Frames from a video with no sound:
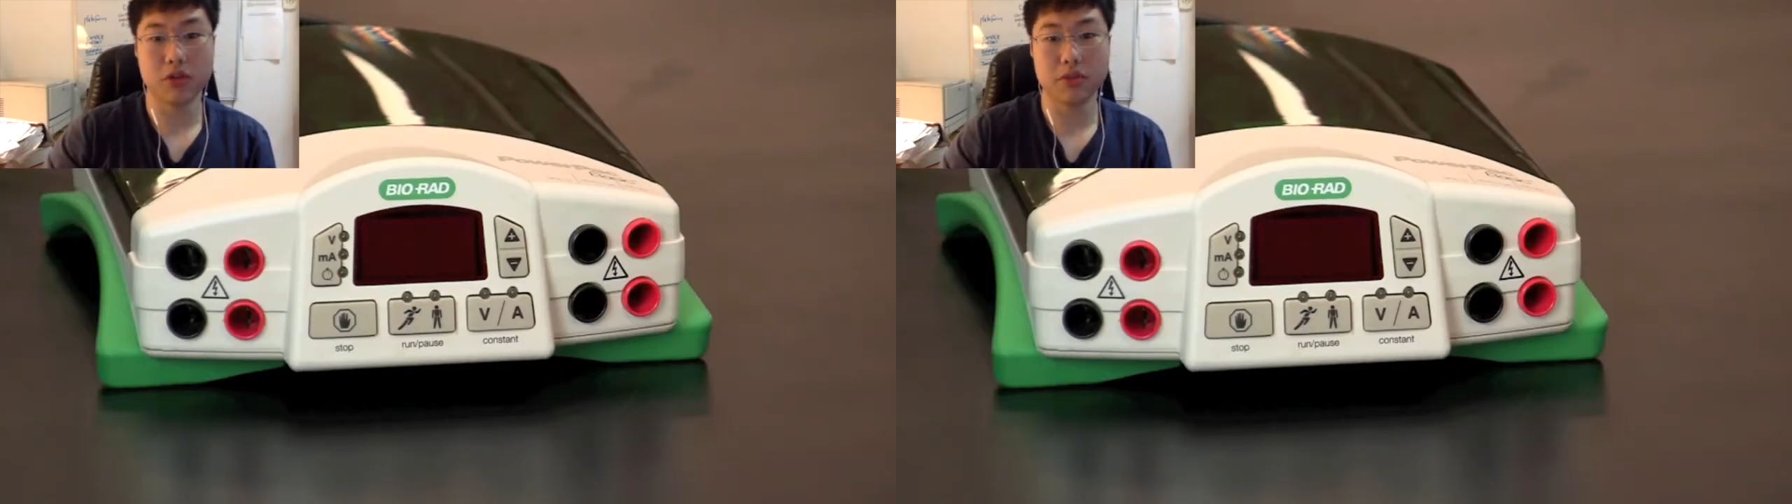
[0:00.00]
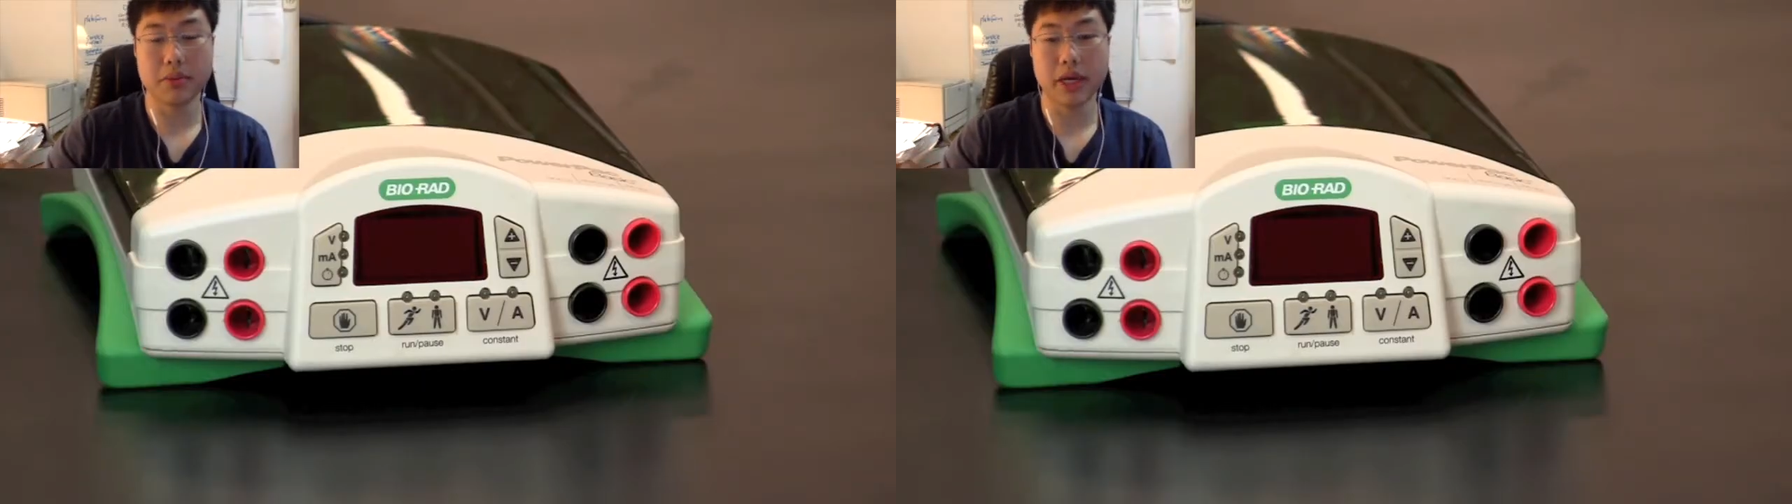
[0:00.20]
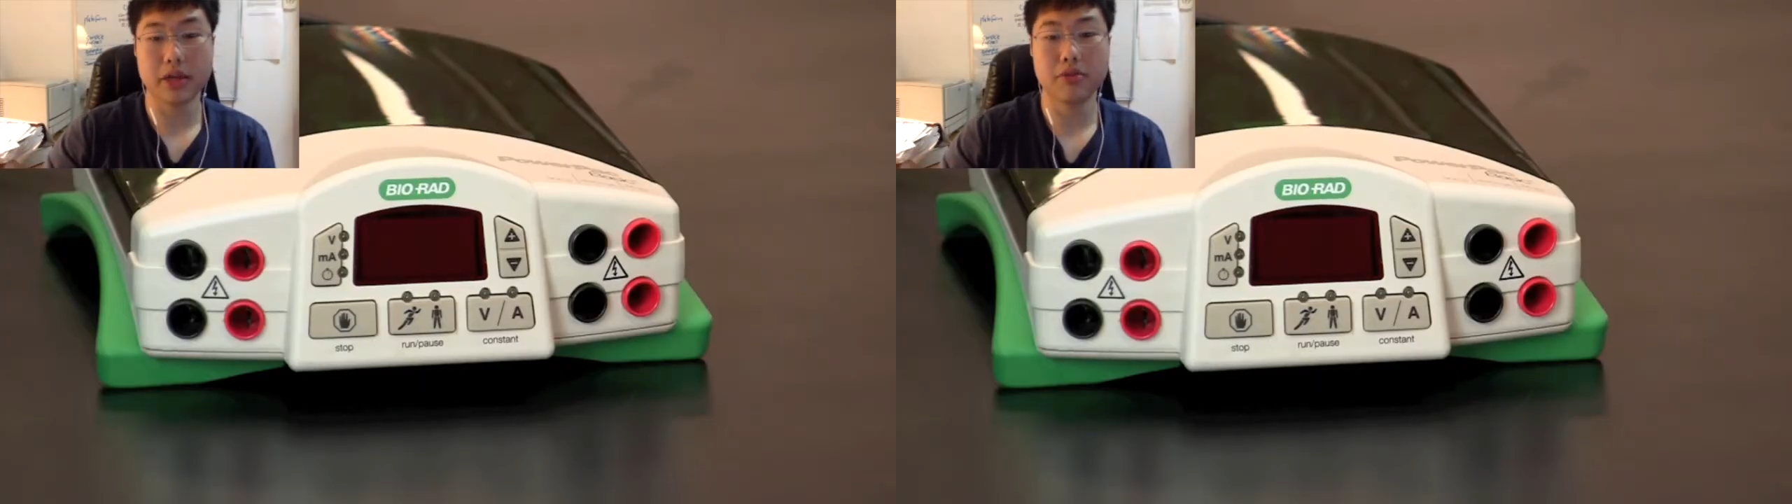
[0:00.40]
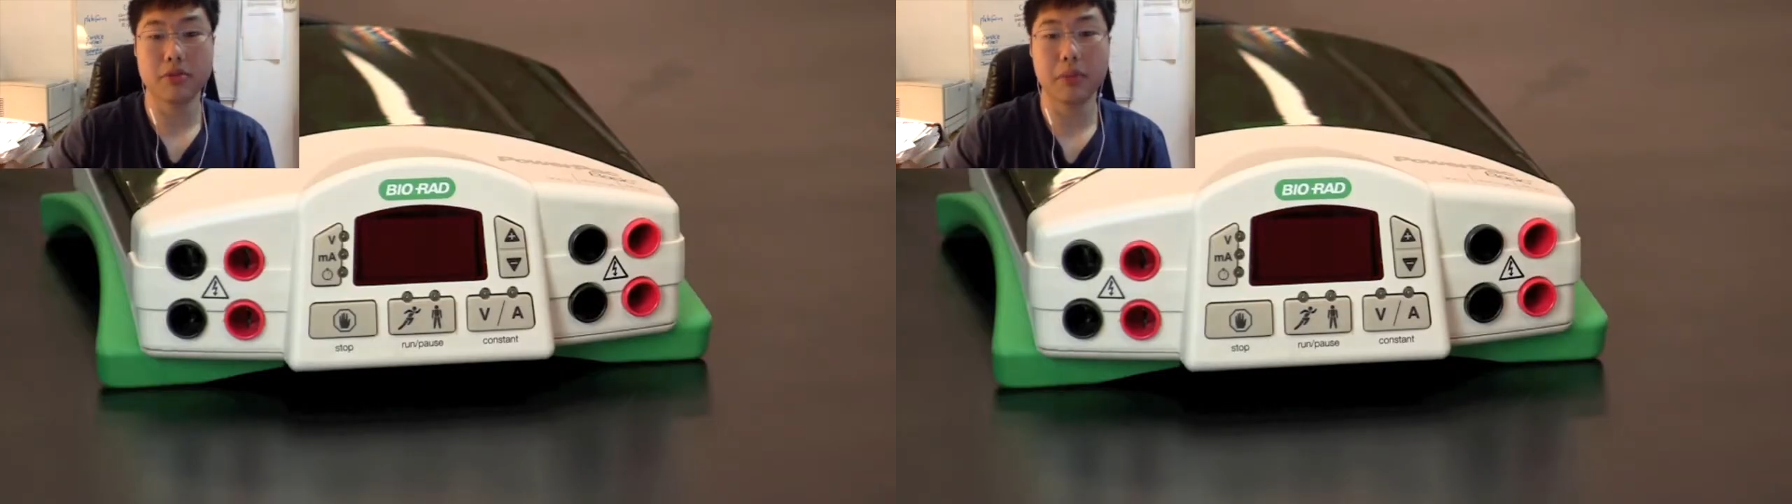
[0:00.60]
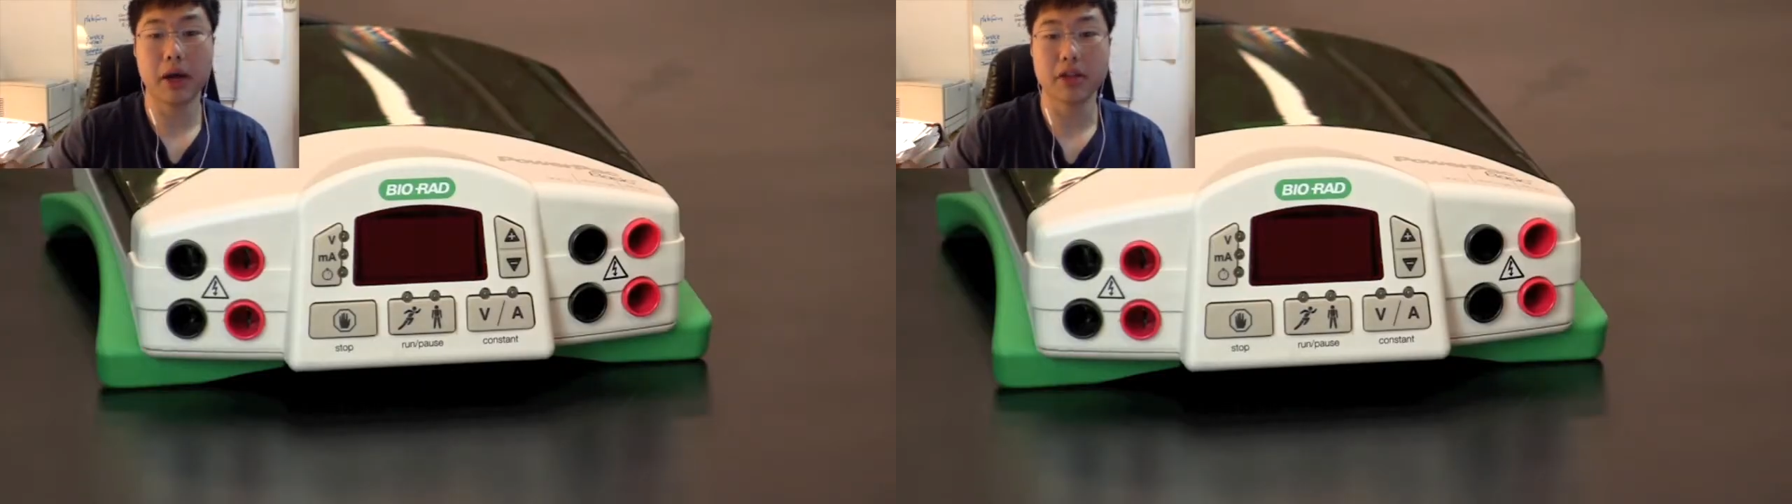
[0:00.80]
from negative
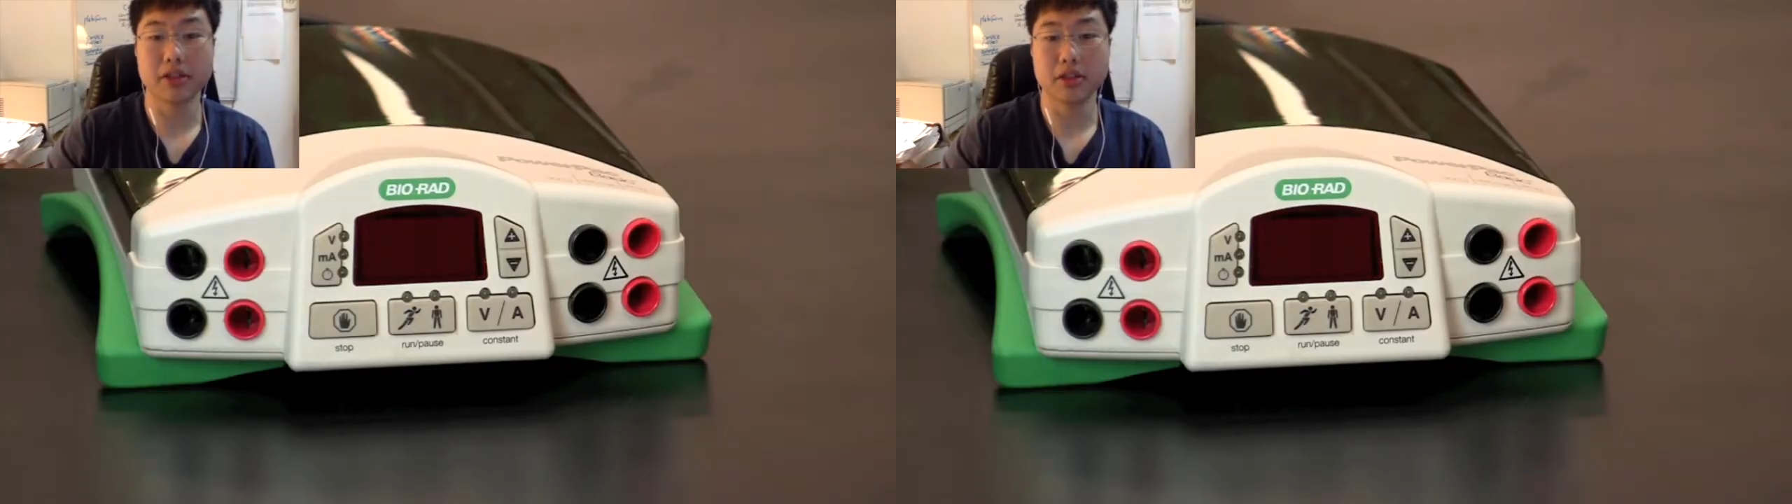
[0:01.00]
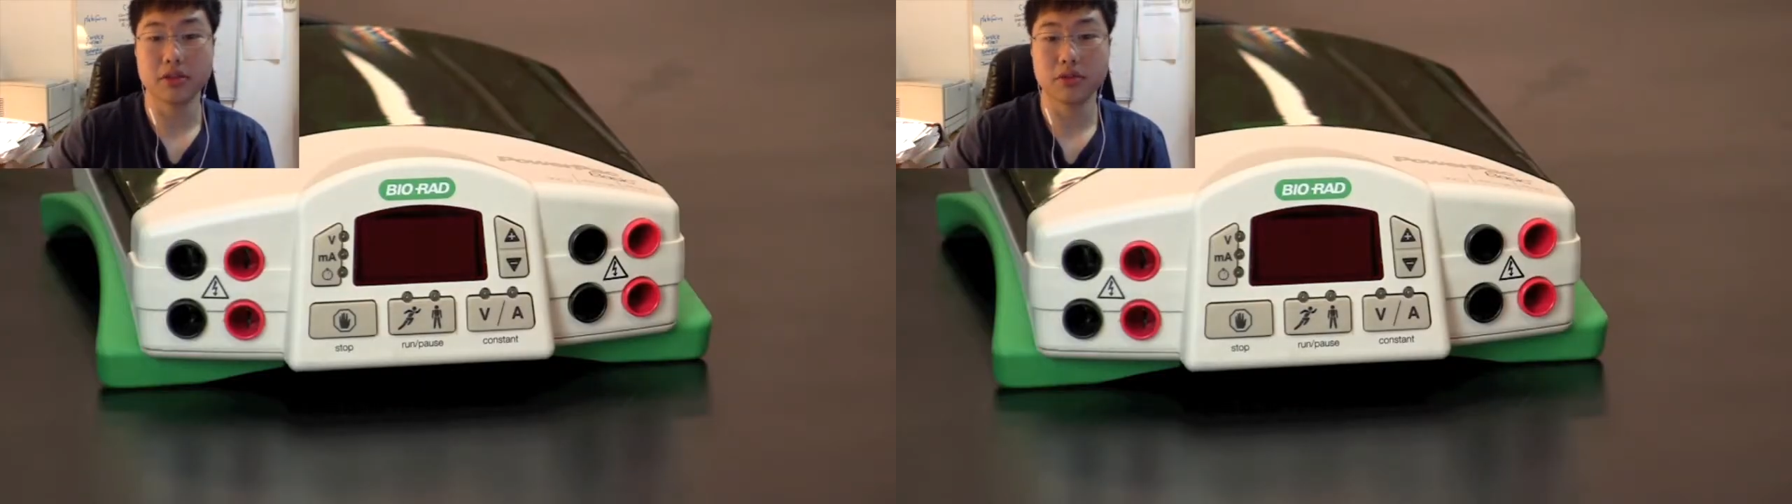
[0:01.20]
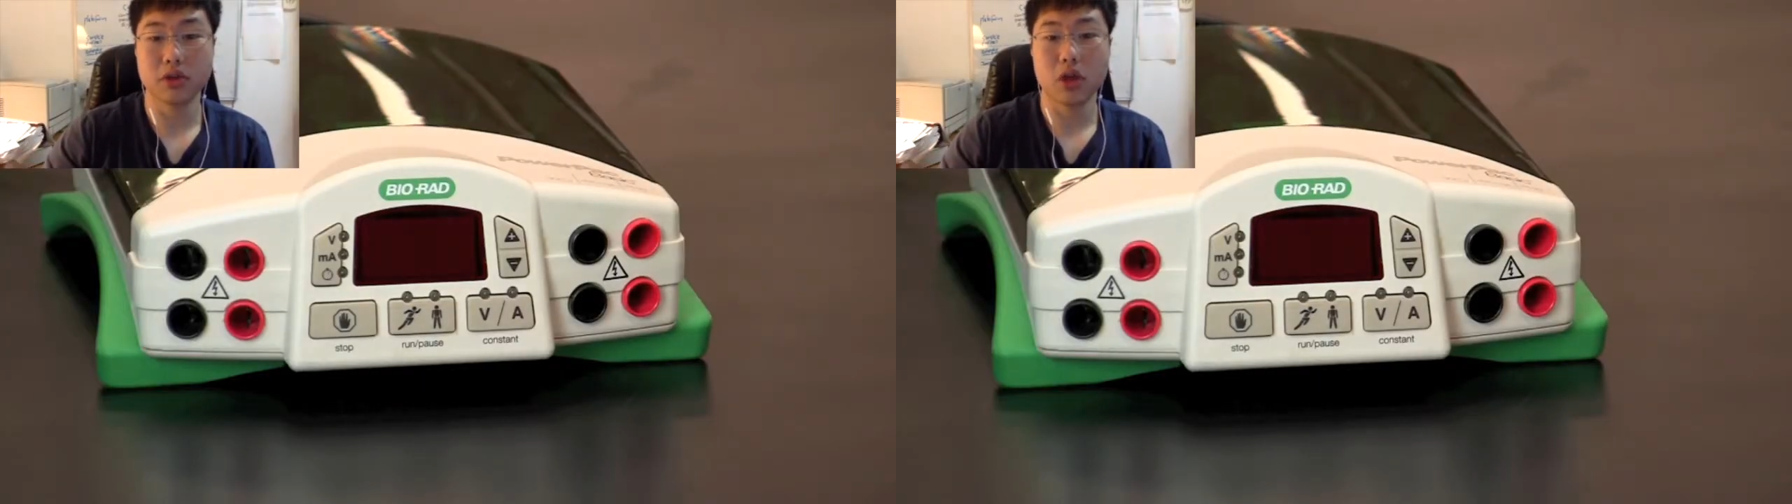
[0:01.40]
to positive,